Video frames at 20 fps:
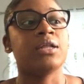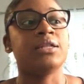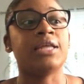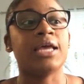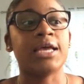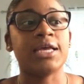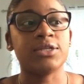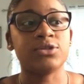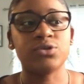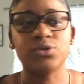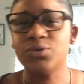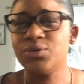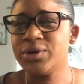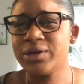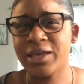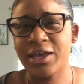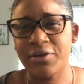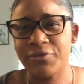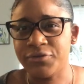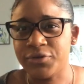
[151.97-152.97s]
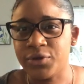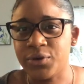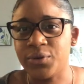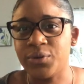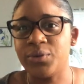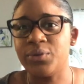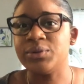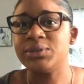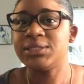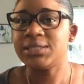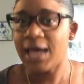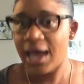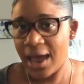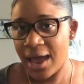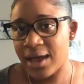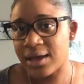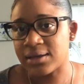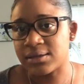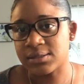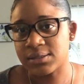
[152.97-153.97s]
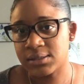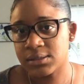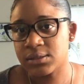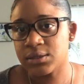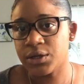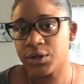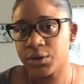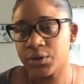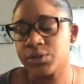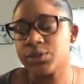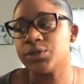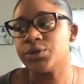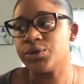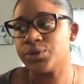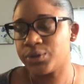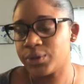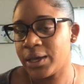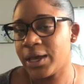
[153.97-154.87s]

They do give you tags, you know, so you